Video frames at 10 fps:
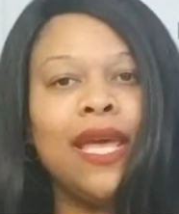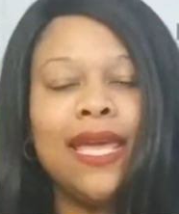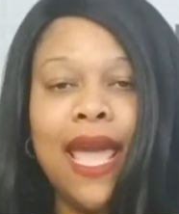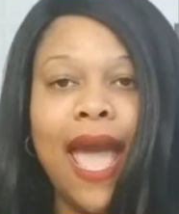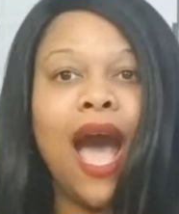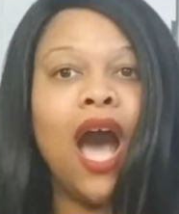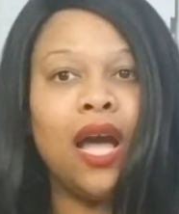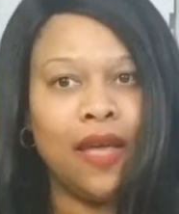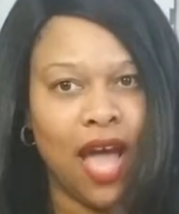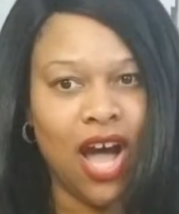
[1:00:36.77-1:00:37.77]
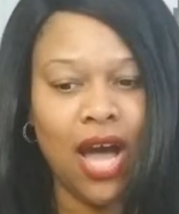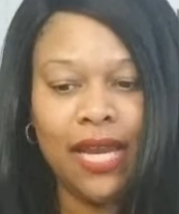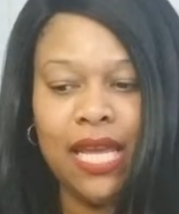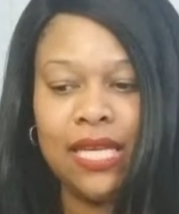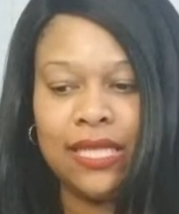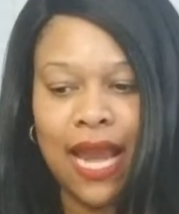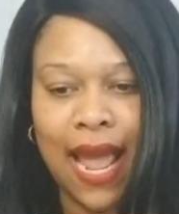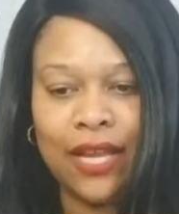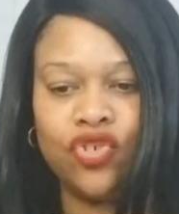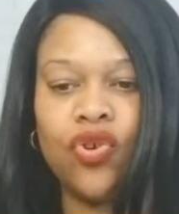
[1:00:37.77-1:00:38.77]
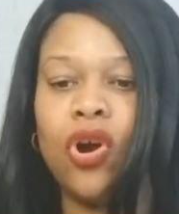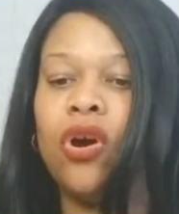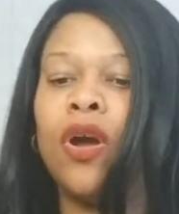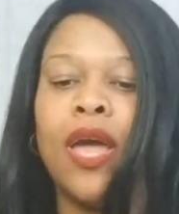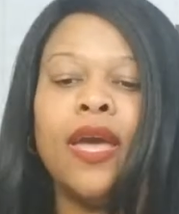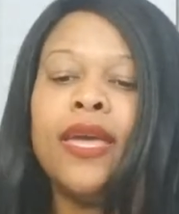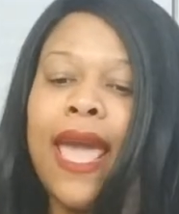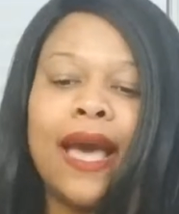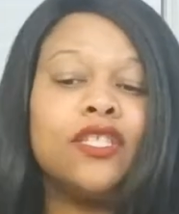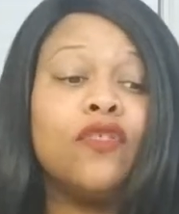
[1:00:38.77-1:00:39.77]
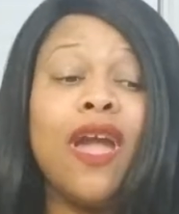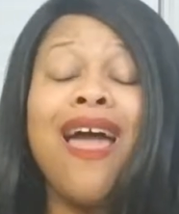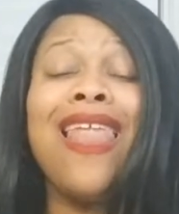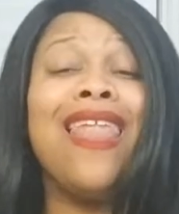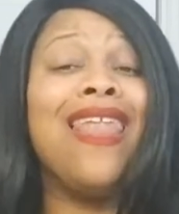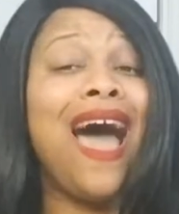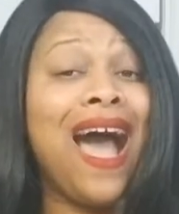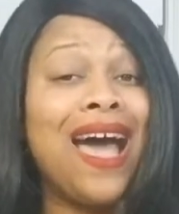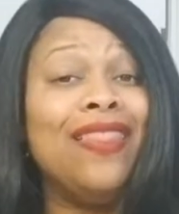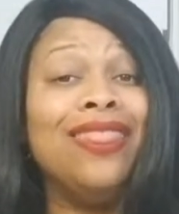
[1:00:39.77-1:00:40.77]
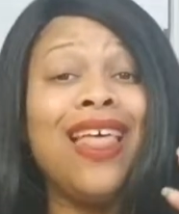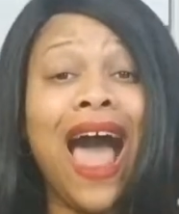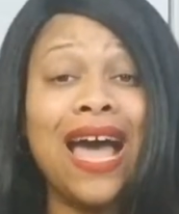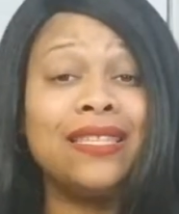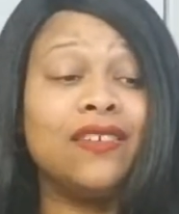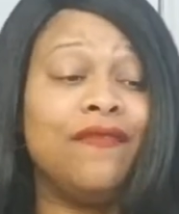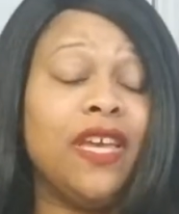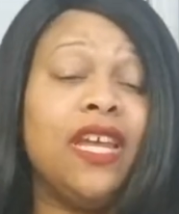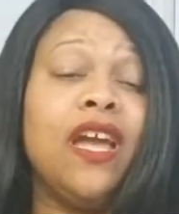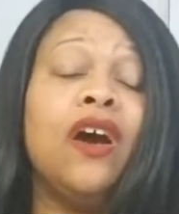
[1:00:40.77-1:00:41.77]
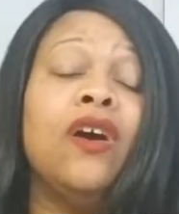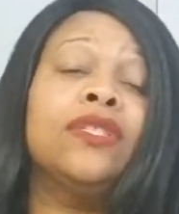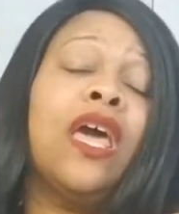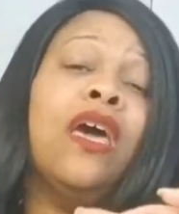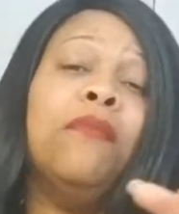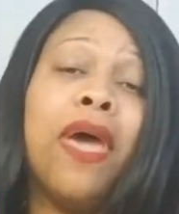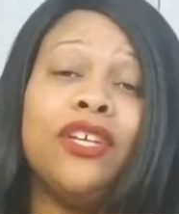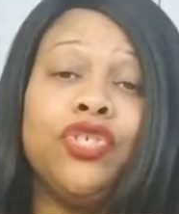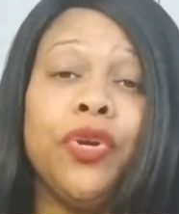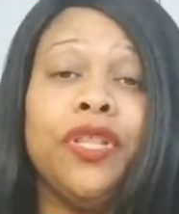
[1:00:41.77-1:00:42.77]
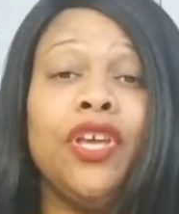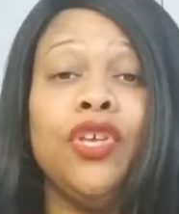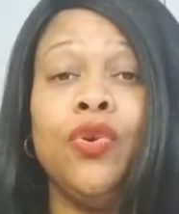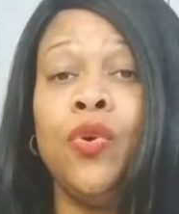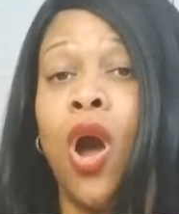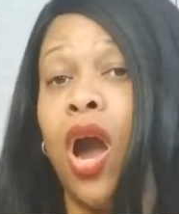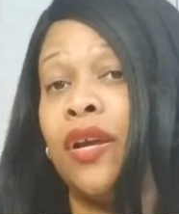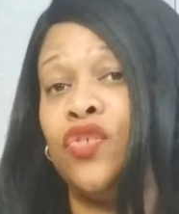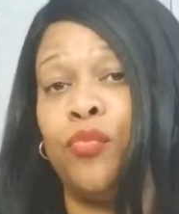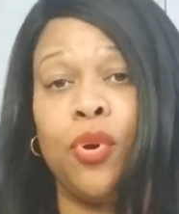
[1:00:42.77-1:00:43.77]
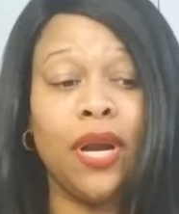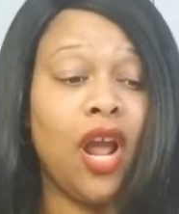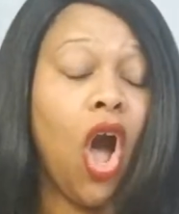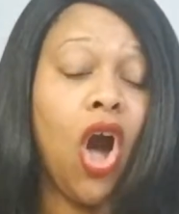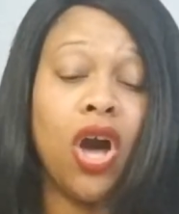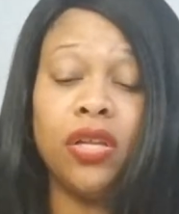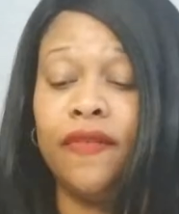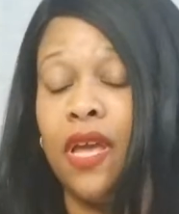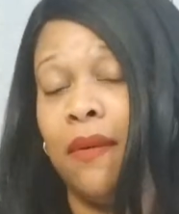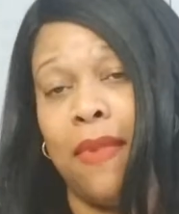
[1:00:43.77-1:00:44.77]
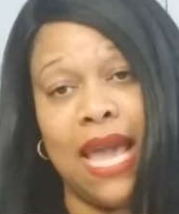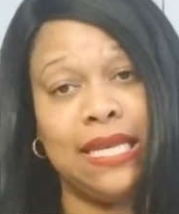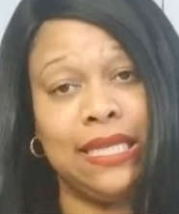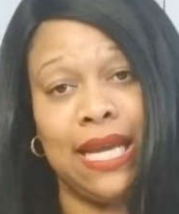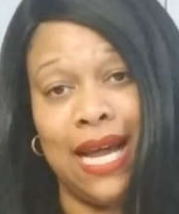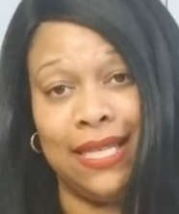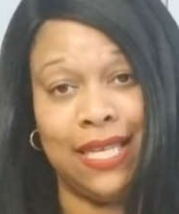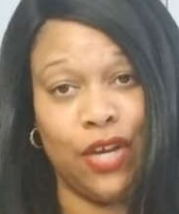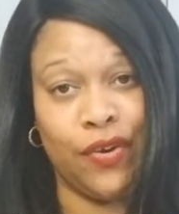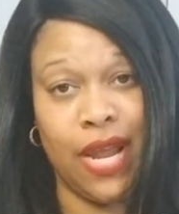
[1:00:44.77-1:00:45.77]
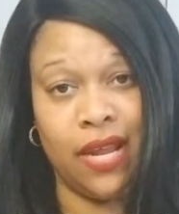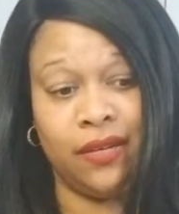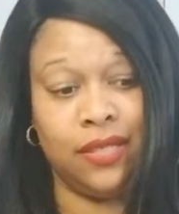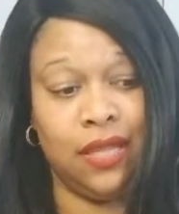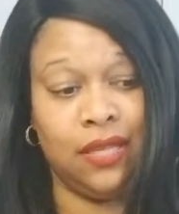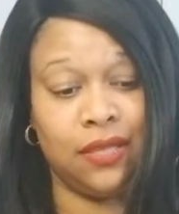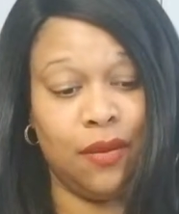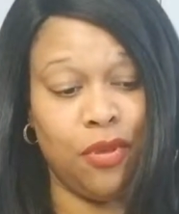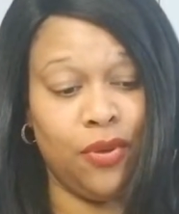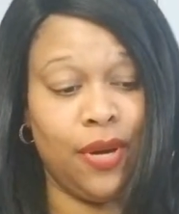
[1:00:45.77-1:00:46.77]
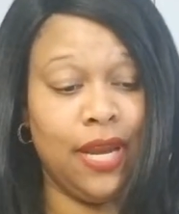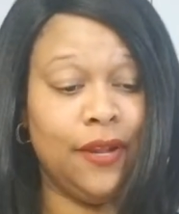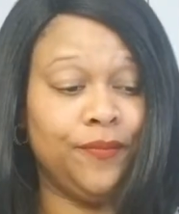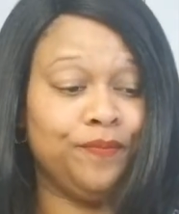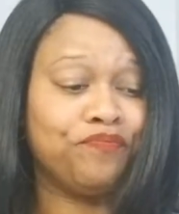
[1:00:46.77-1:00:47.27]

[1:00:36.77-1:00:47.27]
Yeah, honey is natural. Yeah, so there are a lot, lots of videos make sure that you are supporting all of the amazing content creators in this community.